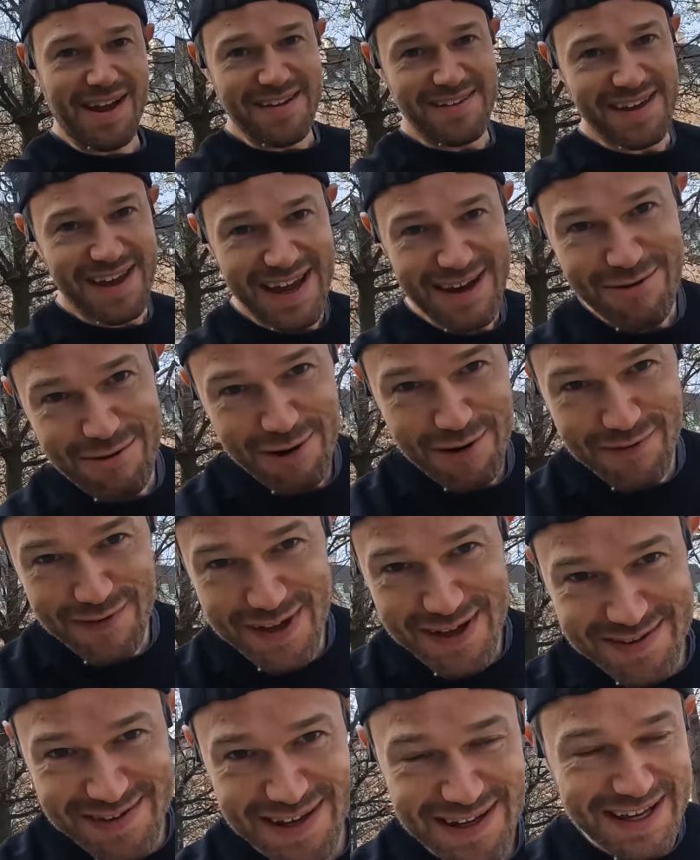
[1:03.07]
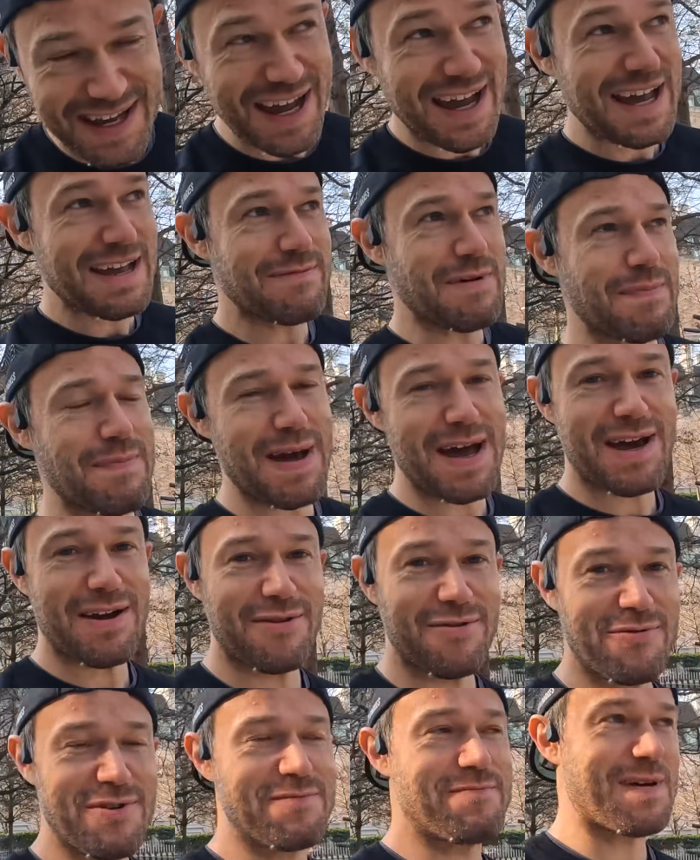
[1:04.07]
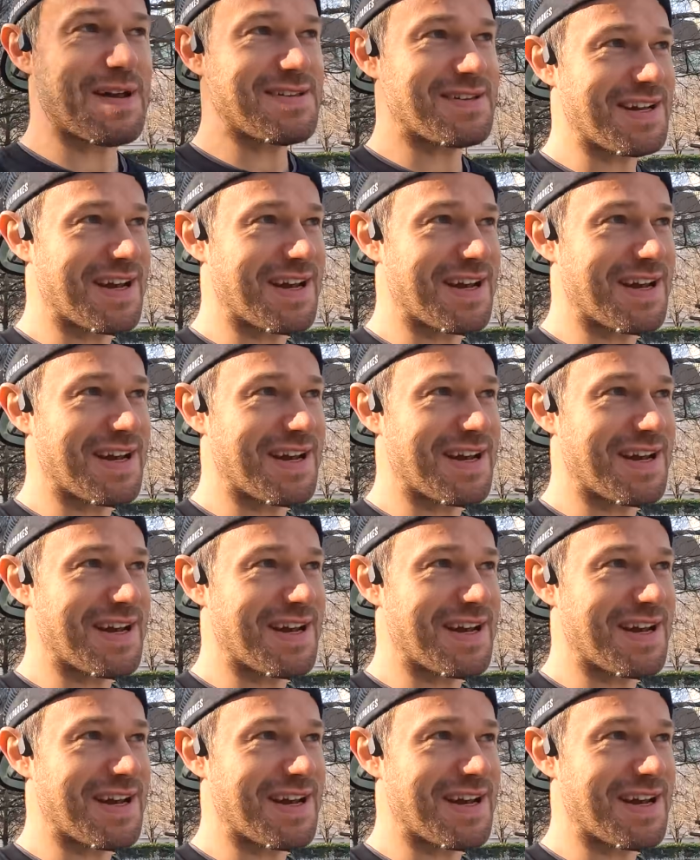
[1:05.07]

So how all of this came about was basically